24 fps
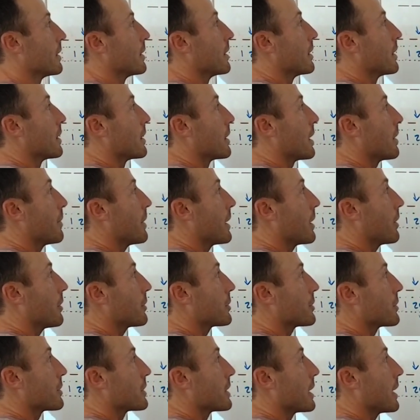They may
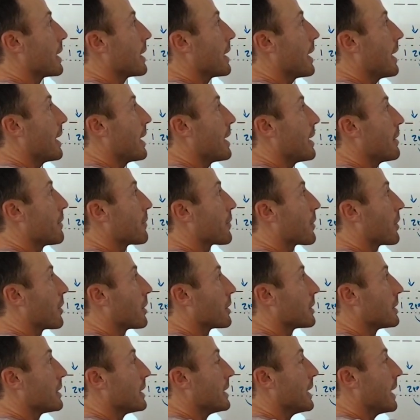also say, hey, for
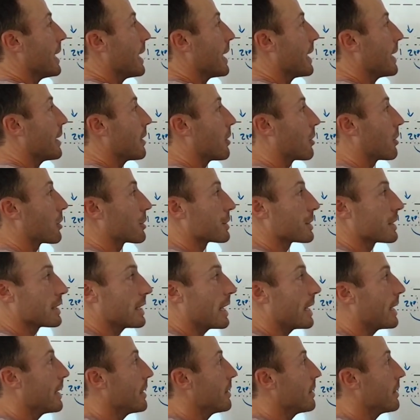our DA, our state,